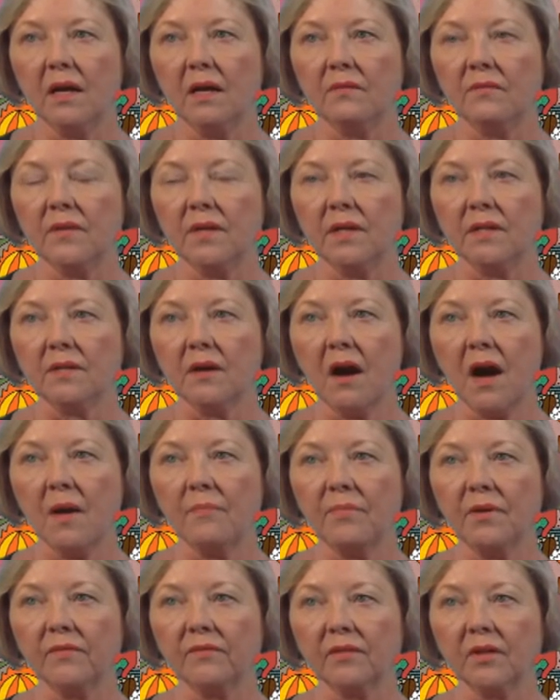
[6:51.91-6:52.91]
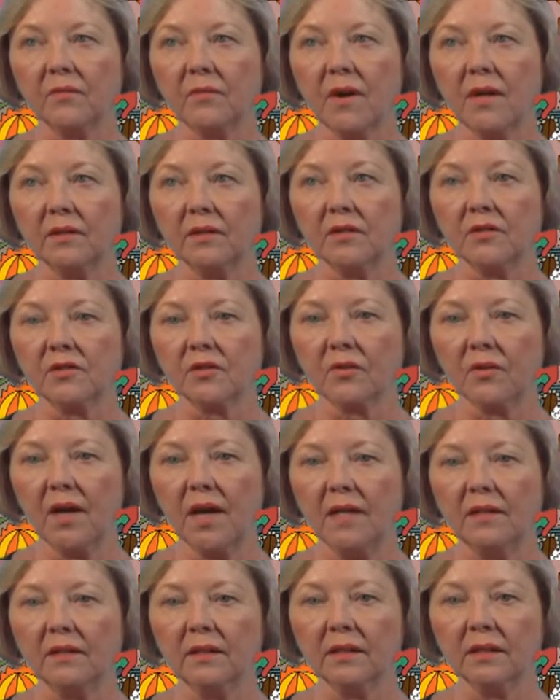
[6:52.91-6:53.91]
the top of Laureles
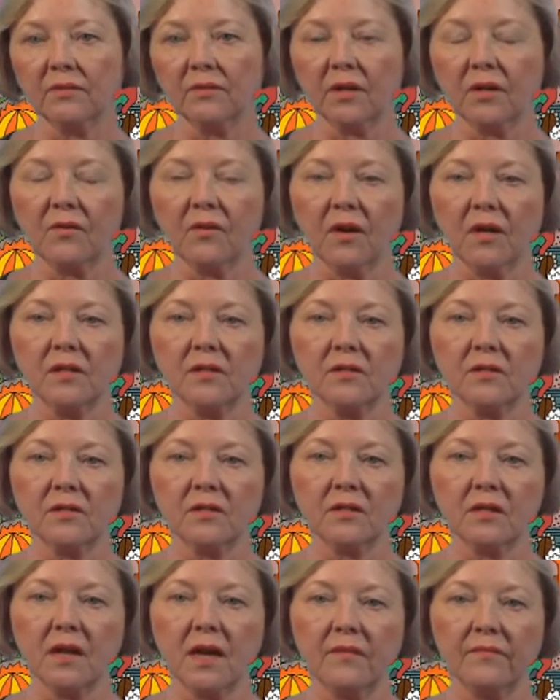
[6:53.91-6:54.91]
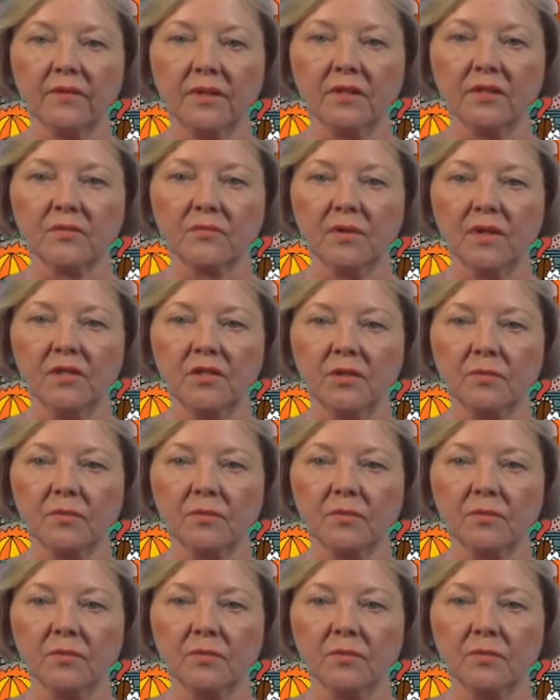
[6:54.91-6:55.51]
Grade clear across to Snively's Ridge.